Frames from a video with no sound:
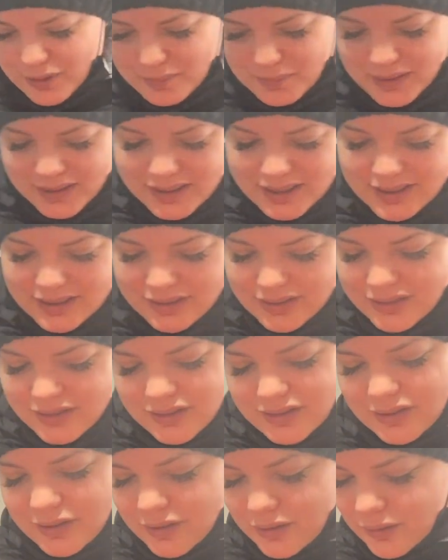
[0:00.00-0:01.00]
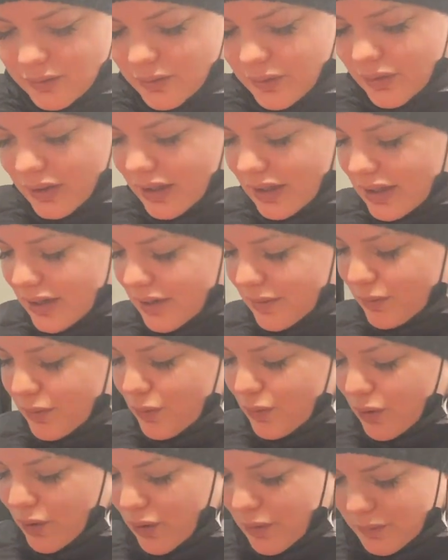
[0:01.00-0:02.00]
my kisses, too. Love
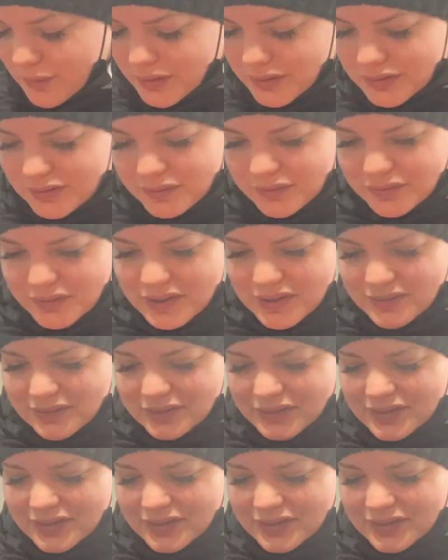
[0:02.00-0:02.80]
you always and forever.